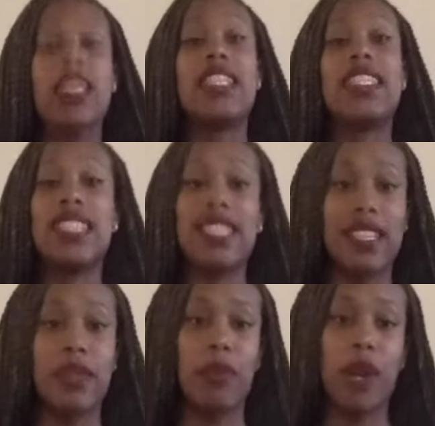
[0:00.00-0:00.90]

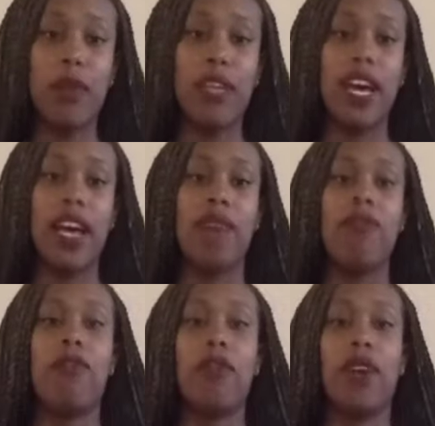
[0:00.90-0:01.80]
consistent prep time
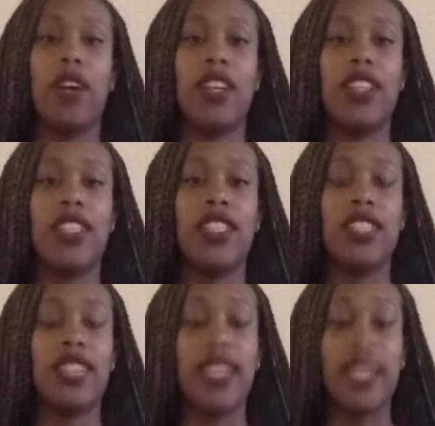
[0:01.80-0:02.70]
for
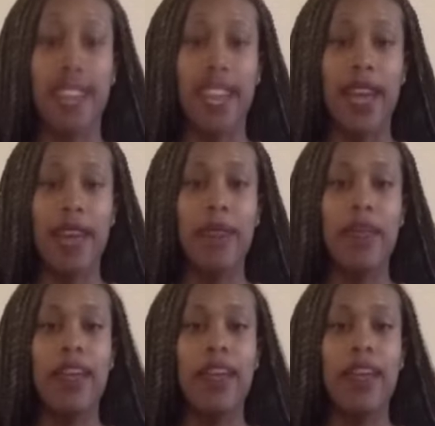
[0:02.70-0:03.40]
the exam.